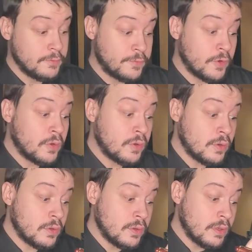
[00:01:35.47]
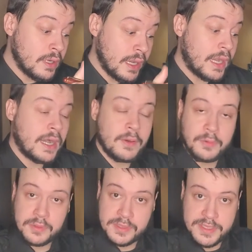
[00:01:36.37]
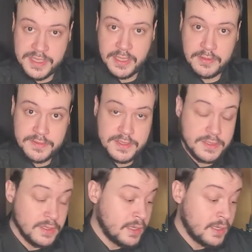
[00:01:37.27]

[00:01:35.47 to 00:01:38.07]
for ourselves.